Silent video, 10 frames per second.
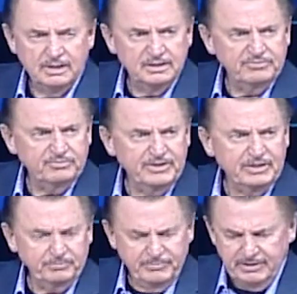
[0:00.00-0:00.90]
Lifted
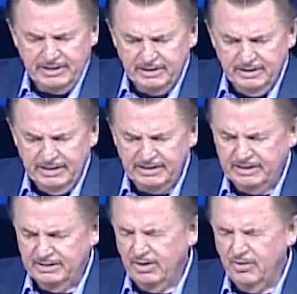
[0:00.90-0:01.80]
me up midair. And,
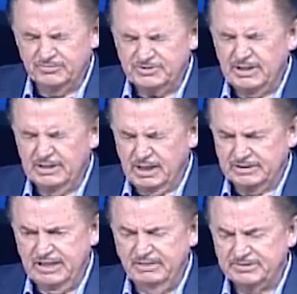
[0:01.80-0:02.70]
and all of a sudden, I, I
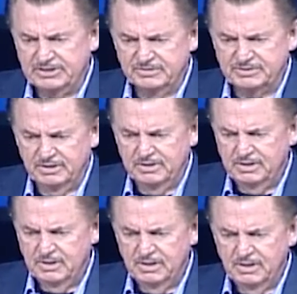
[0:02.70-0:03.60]
came to myself and,
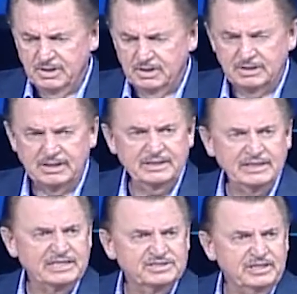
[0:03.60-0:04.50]
and I
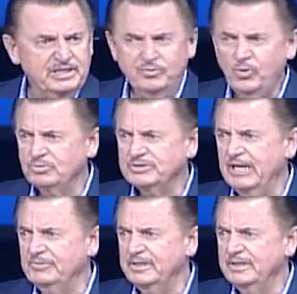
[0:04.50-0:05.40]
got scared. I didn't know what was
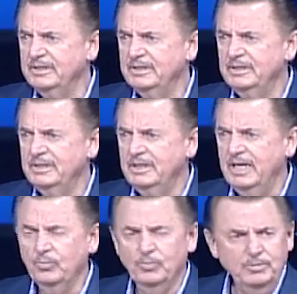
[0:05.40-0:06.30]
happening.
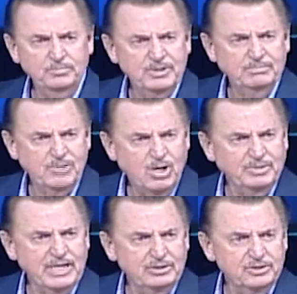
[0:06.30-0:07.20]
And one, the
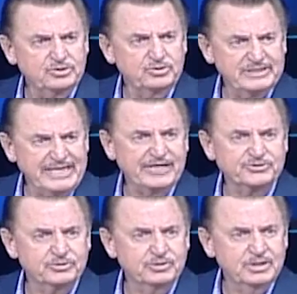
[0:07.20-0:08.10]
moment I looked to the
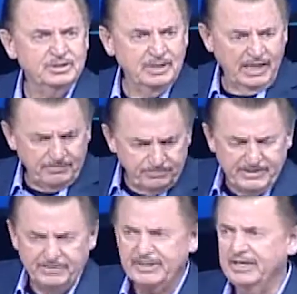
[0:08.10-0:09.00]
natural, I
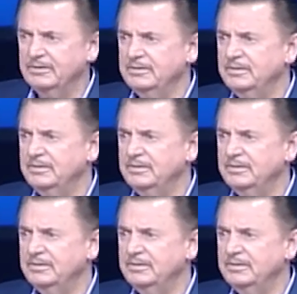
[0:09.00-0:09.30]
fell down.